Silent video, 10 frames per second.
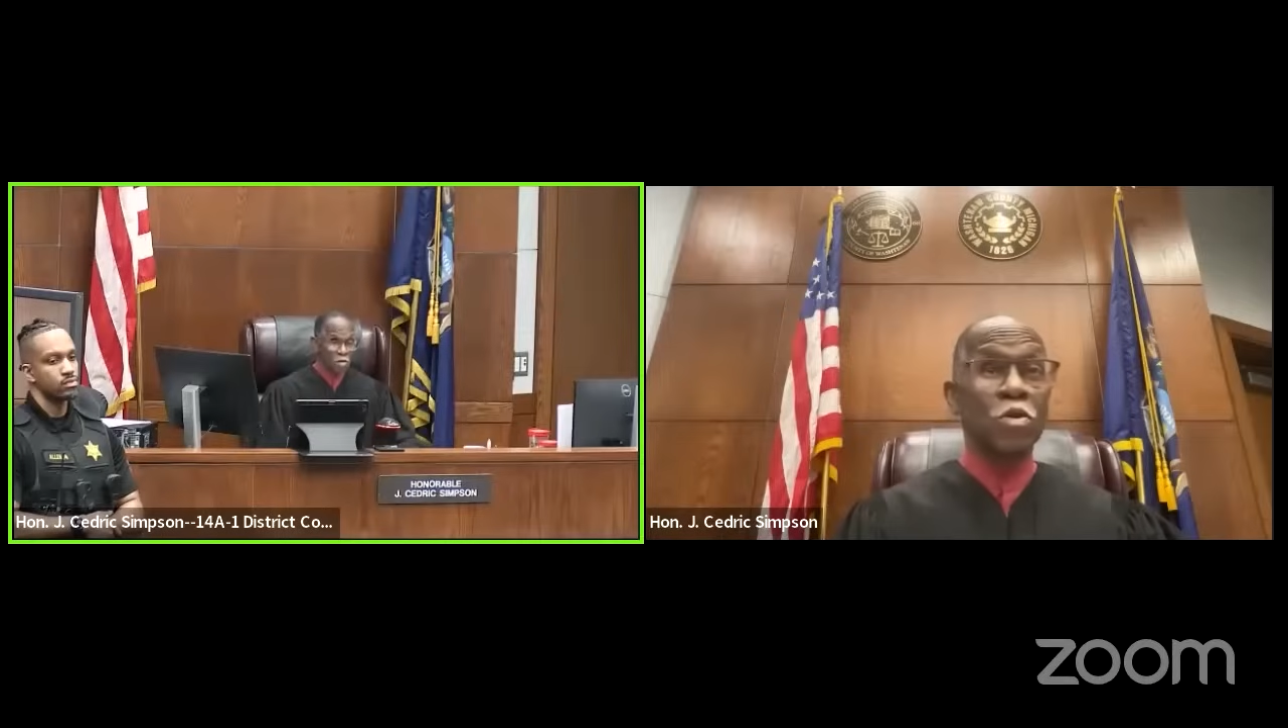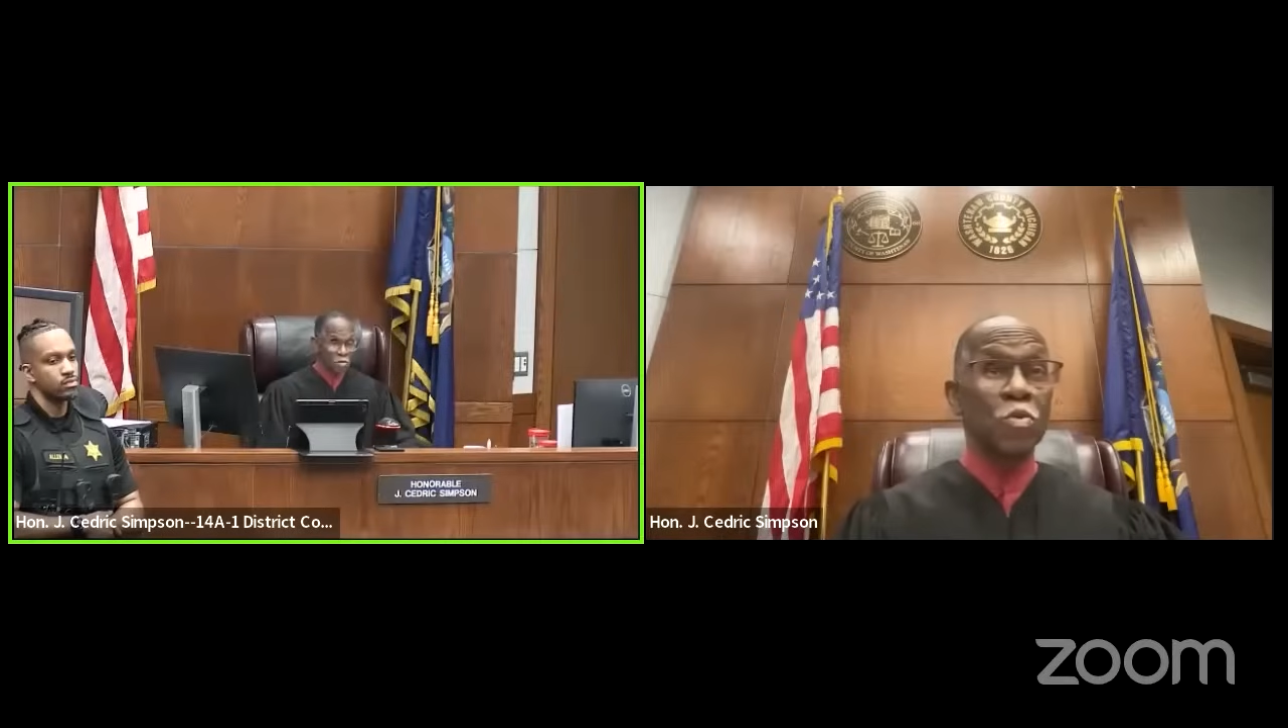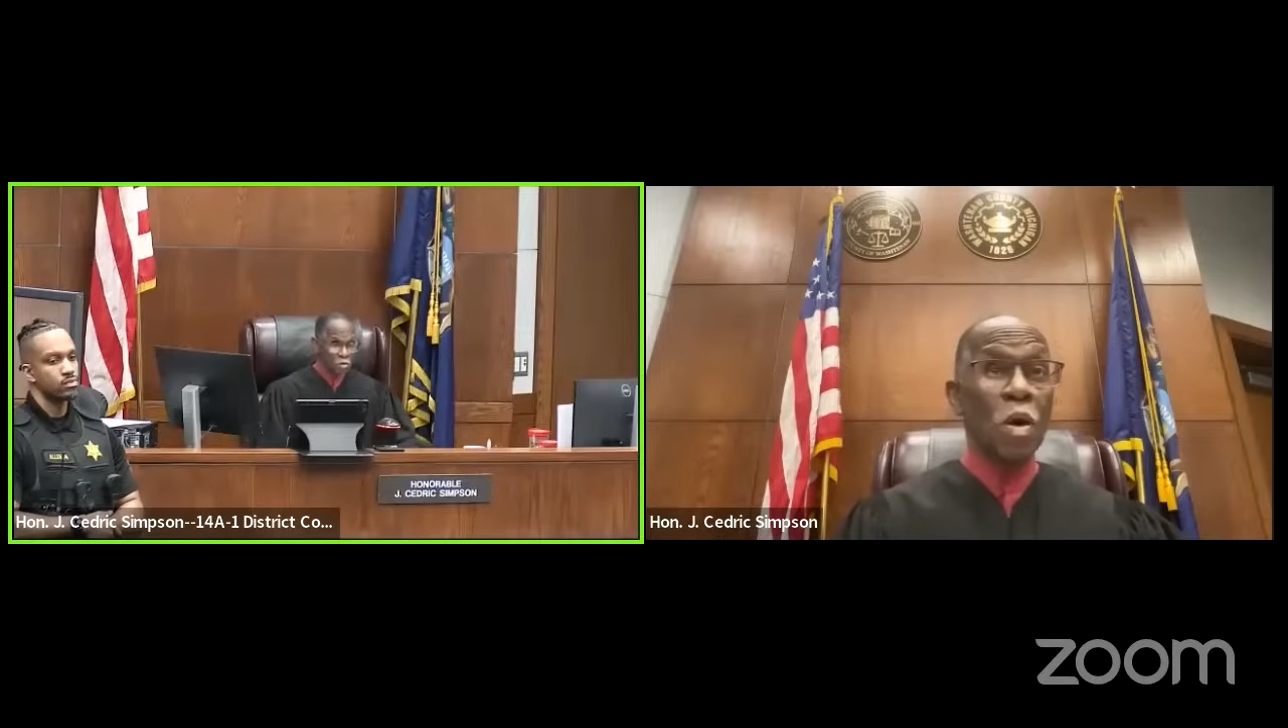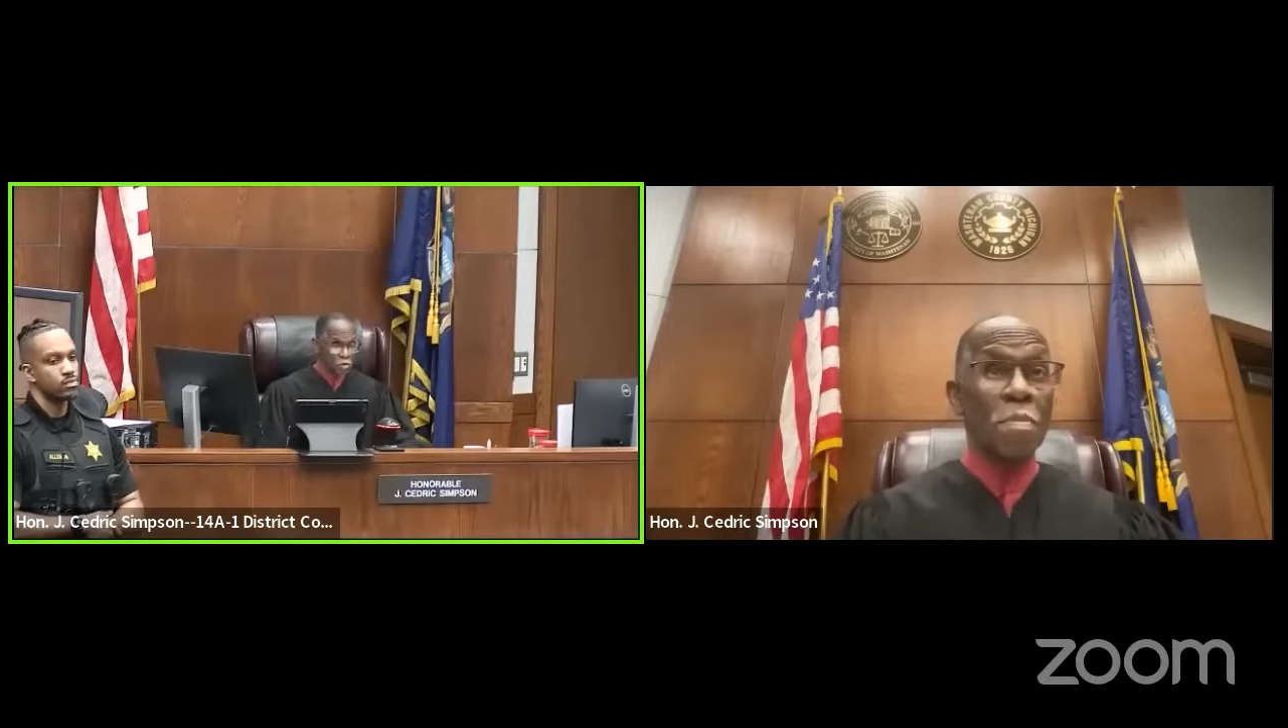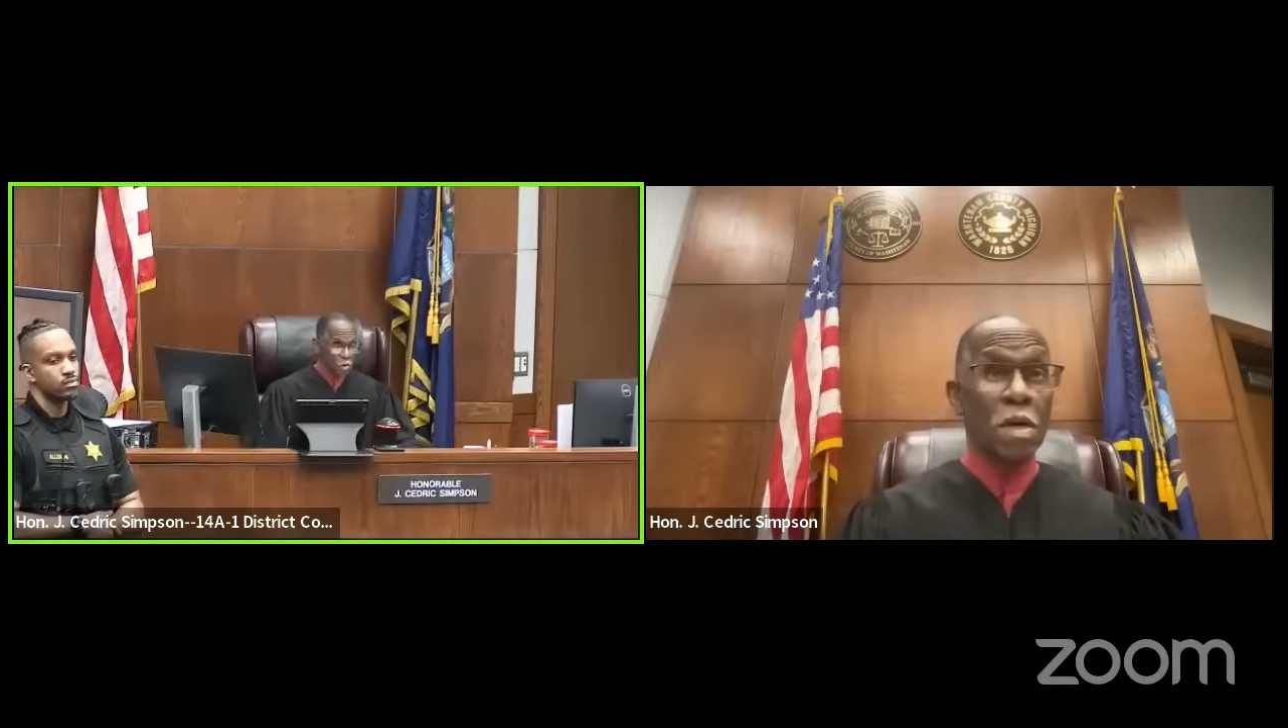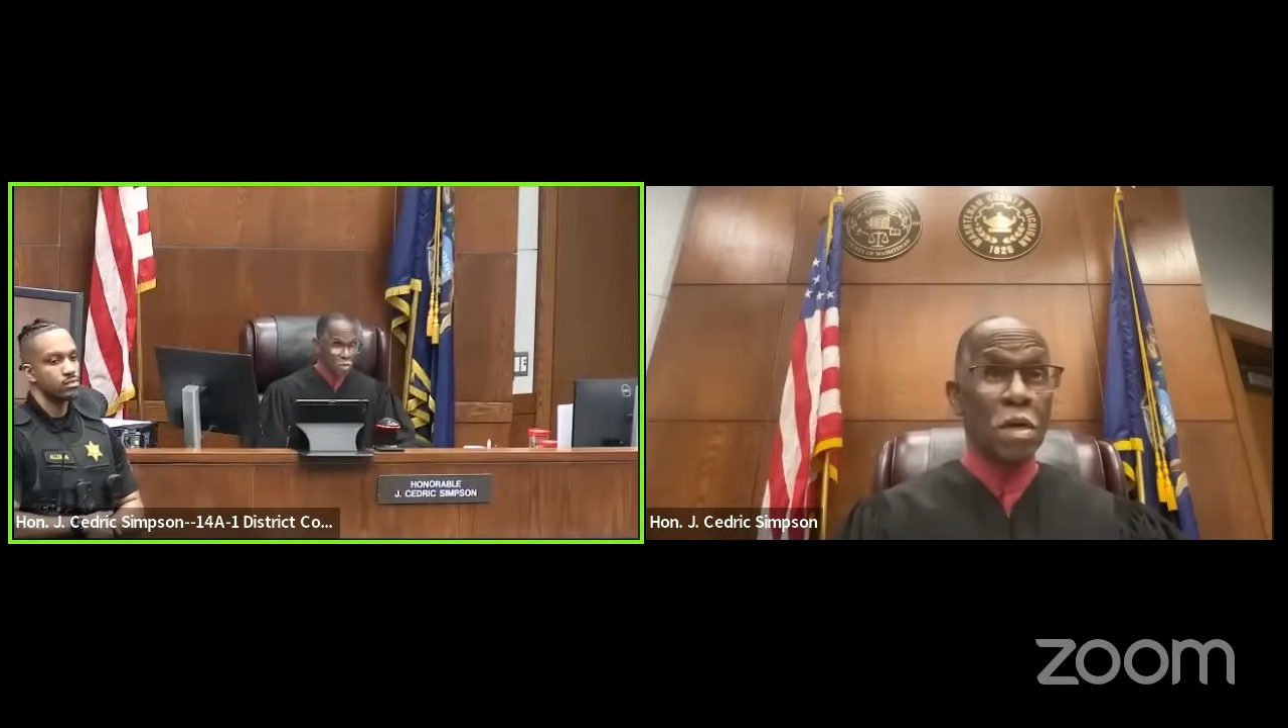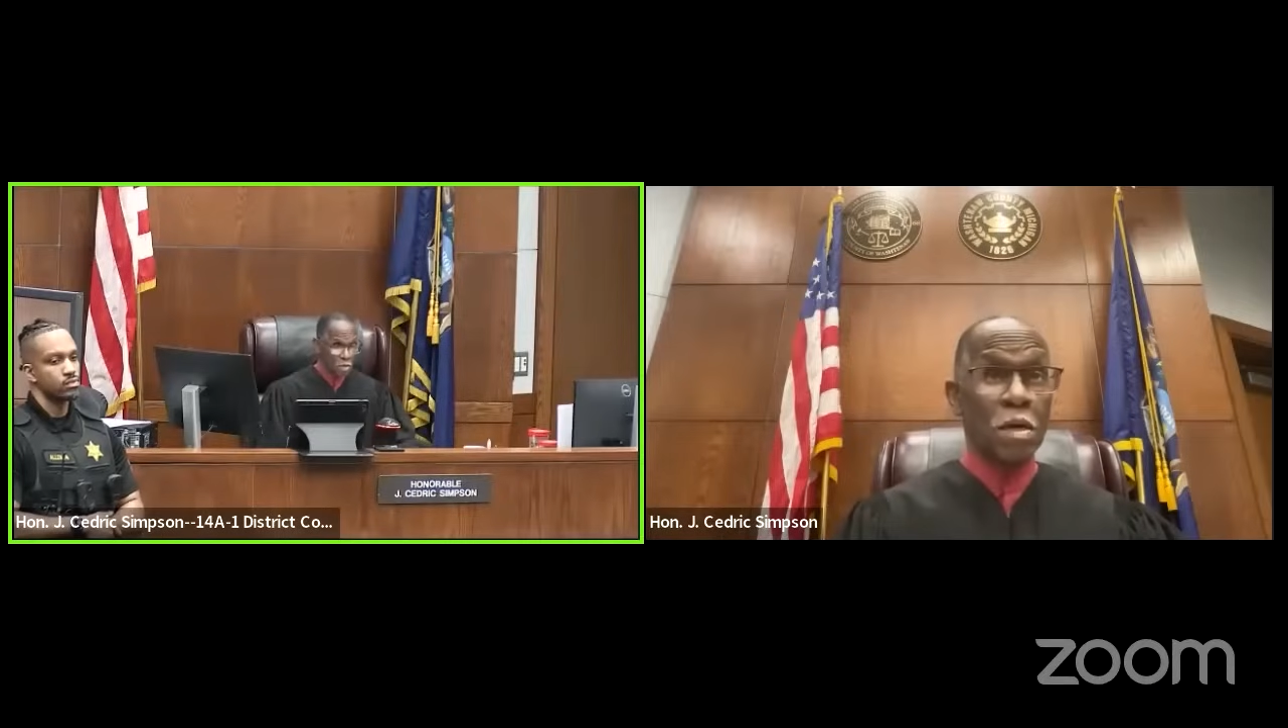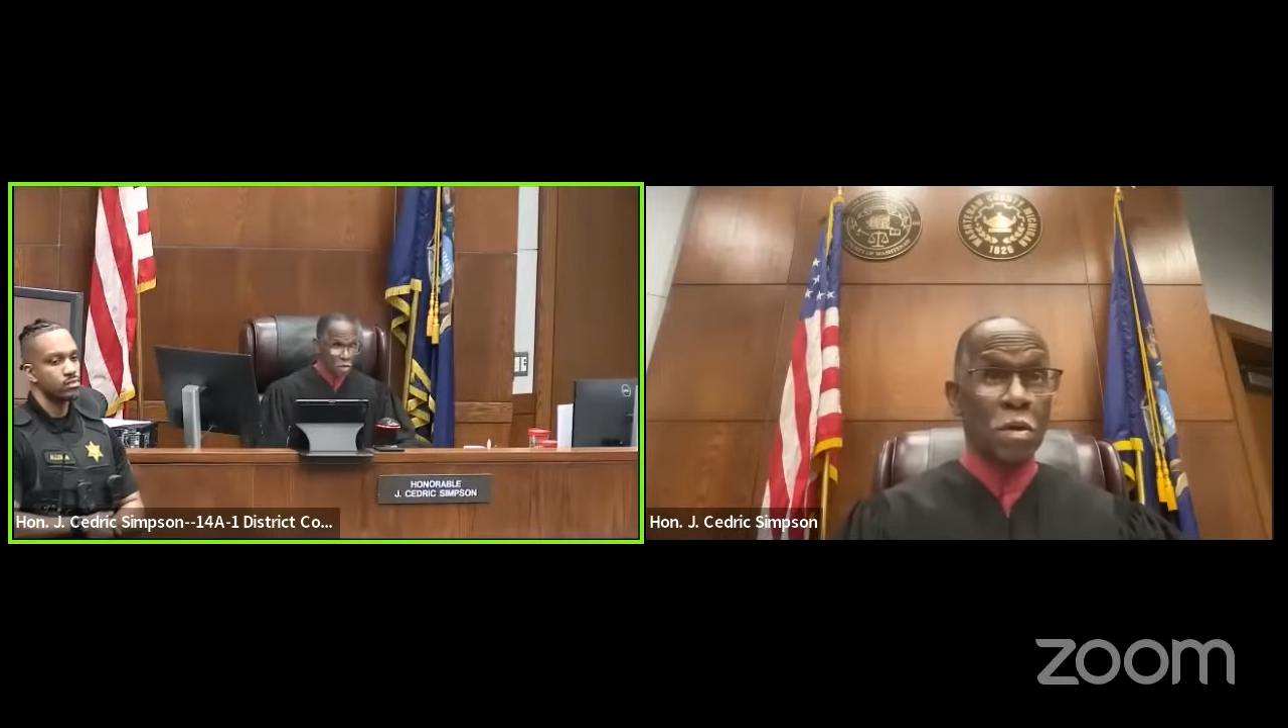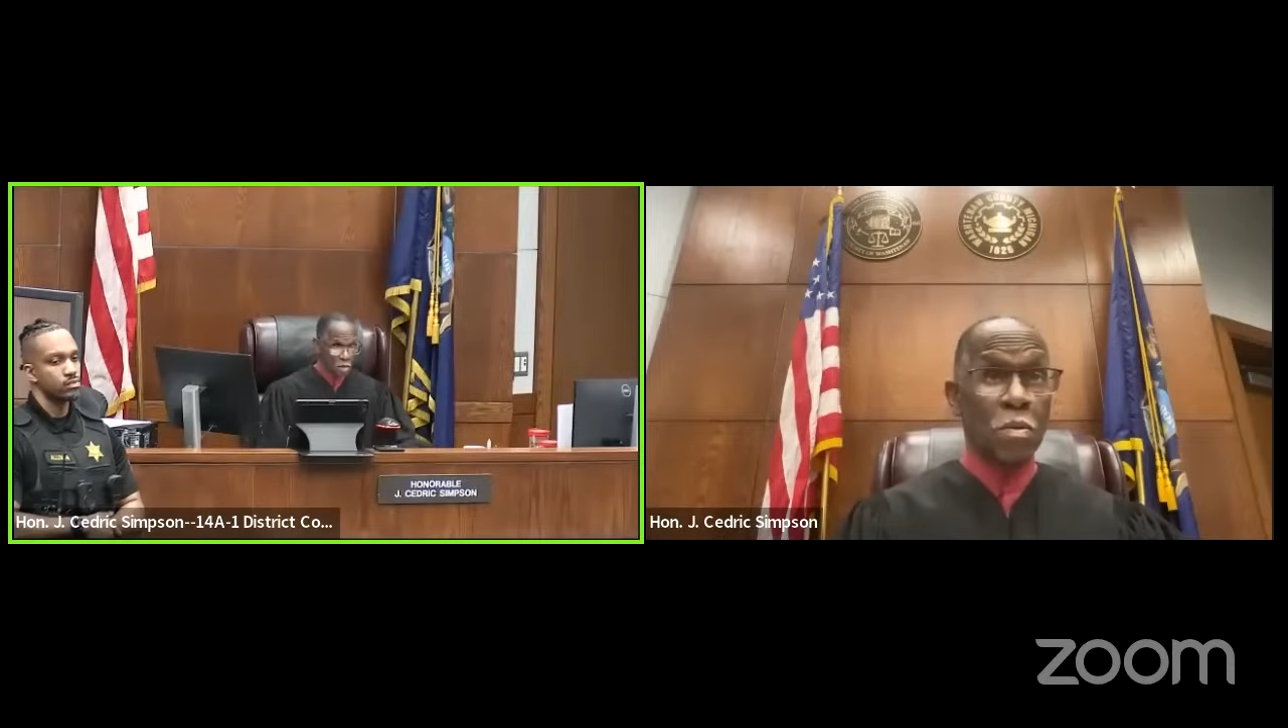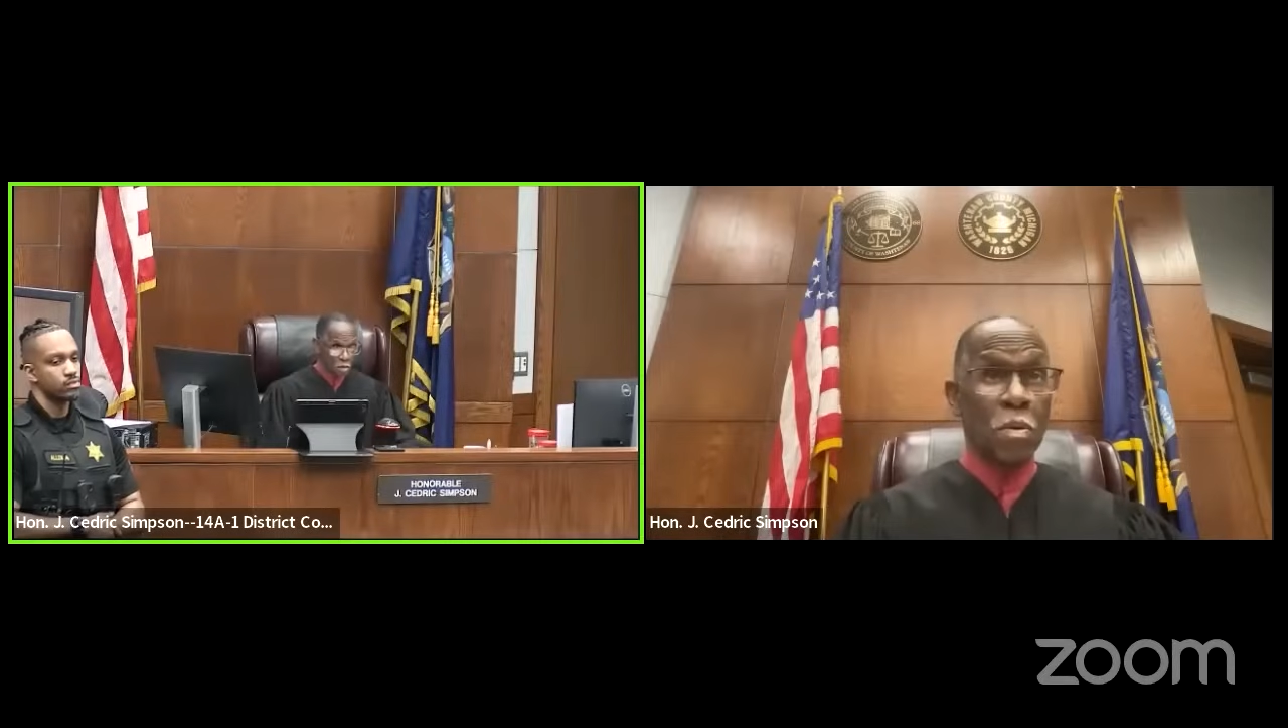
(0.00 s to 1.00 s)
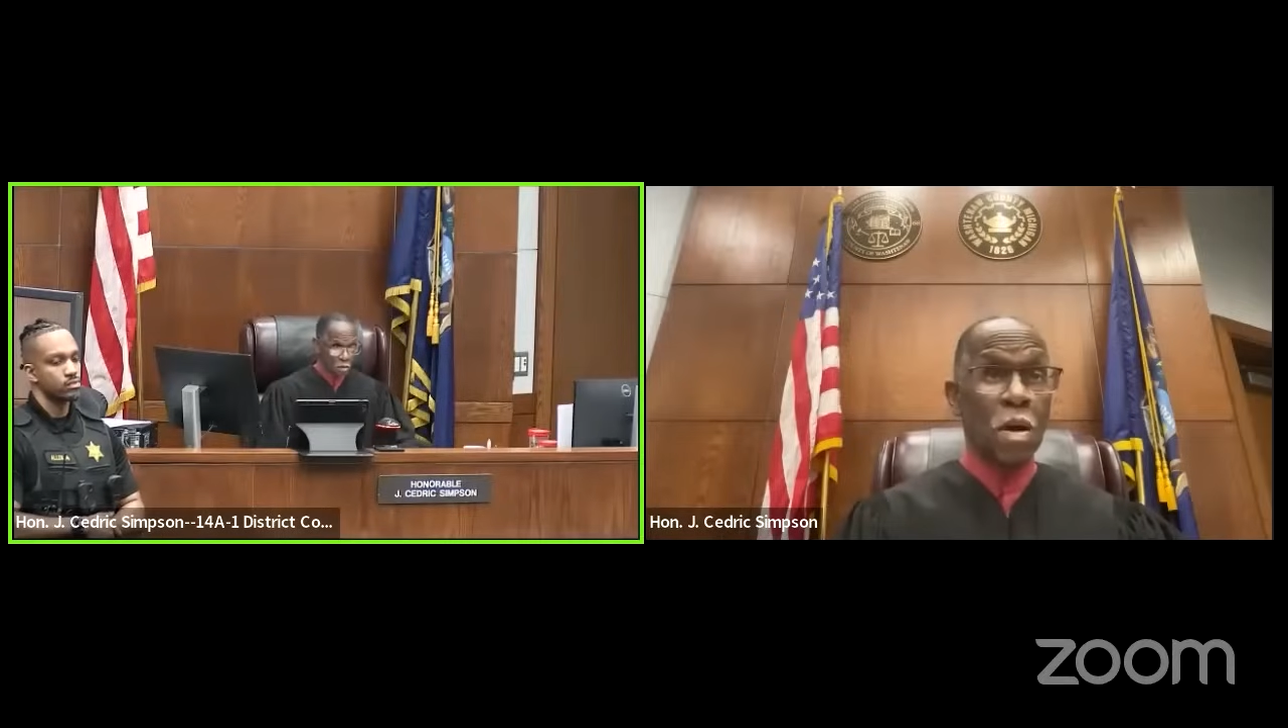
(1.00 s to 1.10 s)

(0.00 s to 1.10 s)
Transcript: what you want me to do.